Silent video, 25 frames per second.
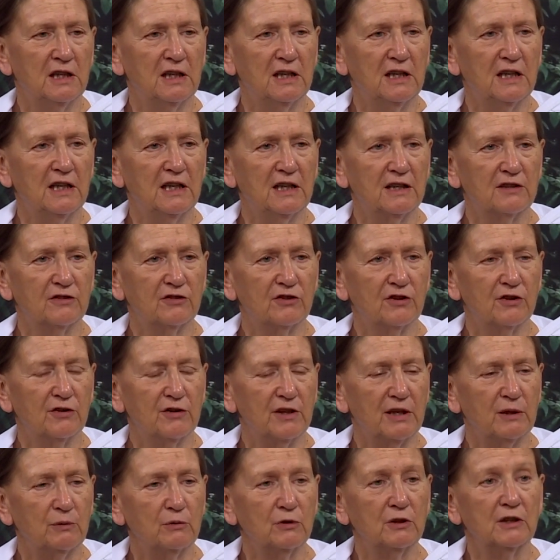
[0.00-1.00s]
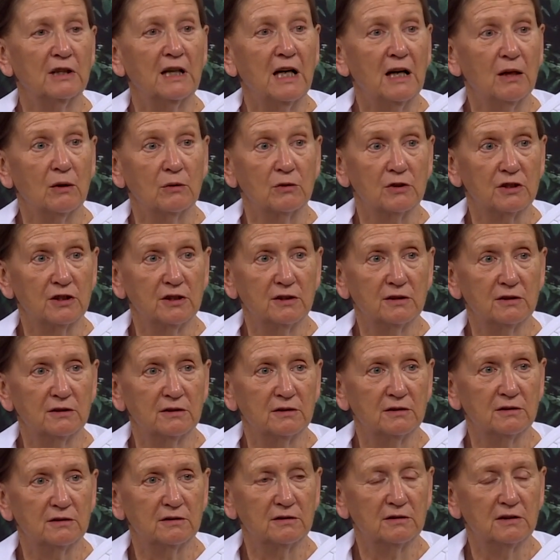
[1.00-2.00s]
and so they want out.
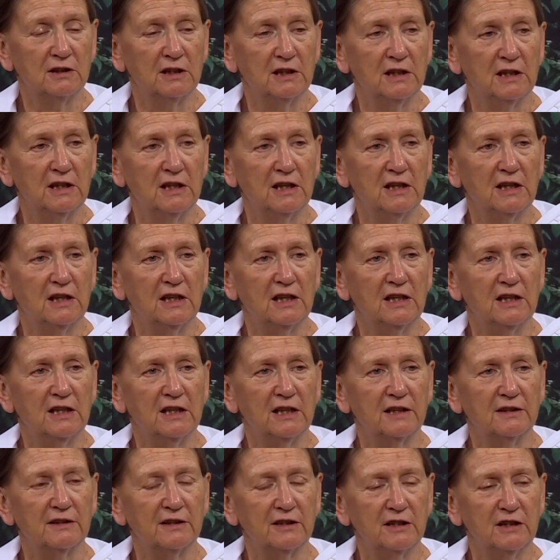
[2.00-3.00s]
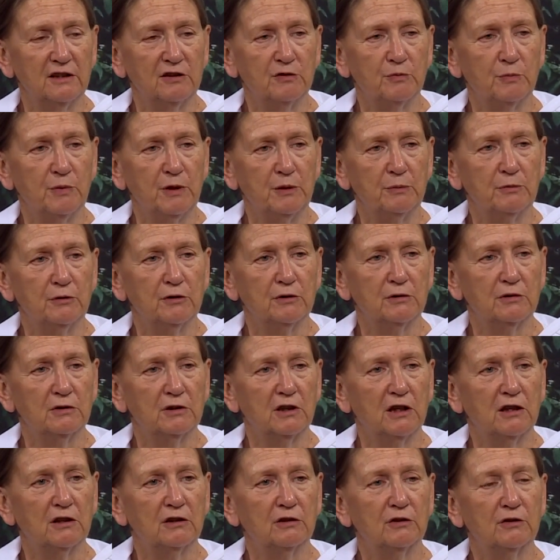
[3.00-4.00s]
And these
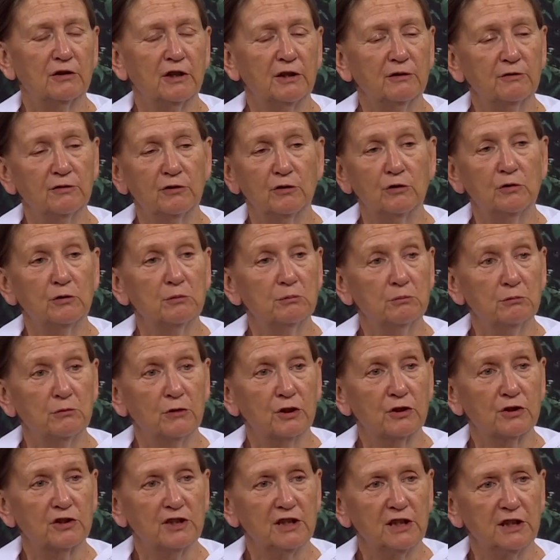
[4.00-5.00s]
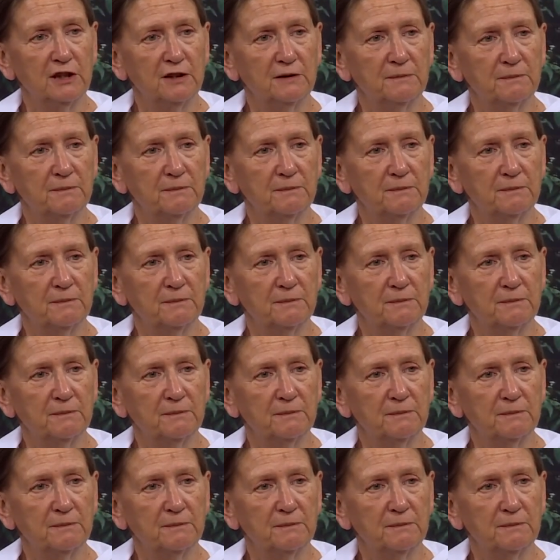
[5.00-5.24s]
people are looking for mukti.